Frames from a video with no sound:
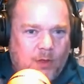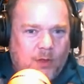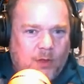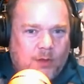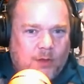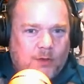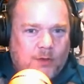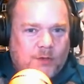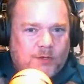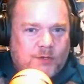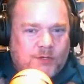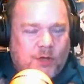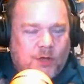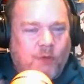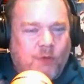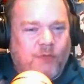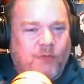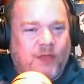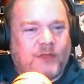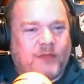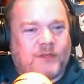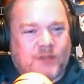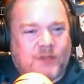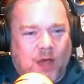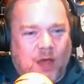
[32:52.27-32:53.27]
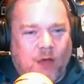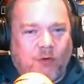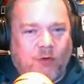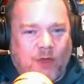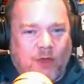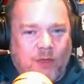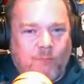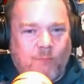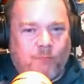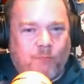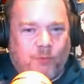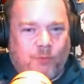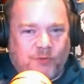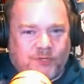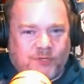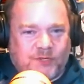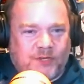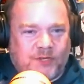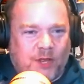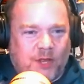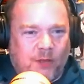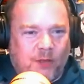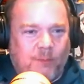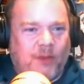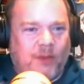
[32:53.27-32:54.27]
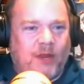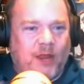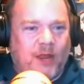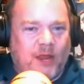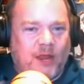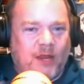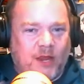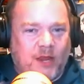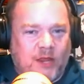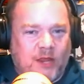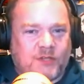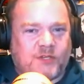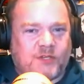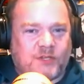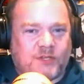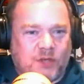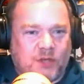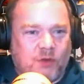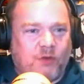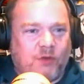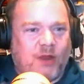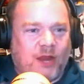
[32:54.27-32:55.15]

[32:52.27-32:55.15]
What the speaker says: So then Tony puts this element in his suit,